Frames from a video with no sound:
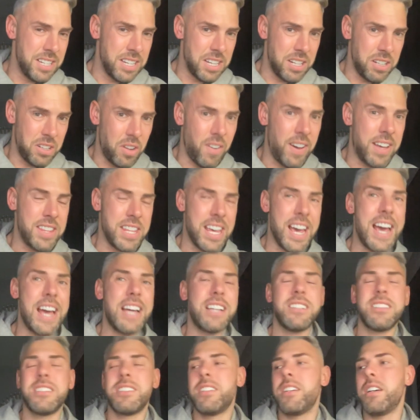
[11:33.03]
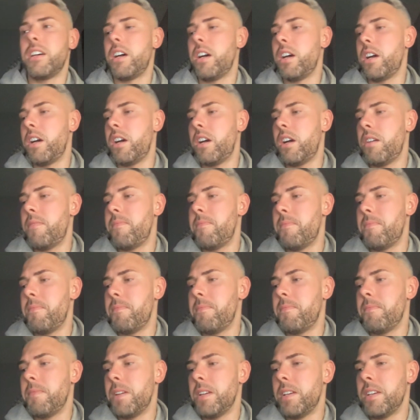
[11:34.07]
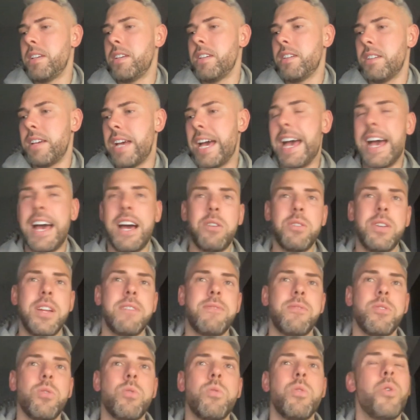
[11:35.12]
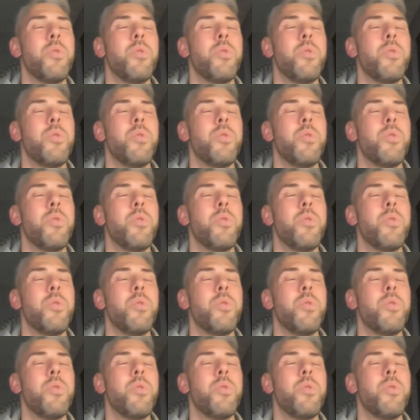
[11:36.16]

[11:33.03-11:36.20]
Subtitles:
like that at our level.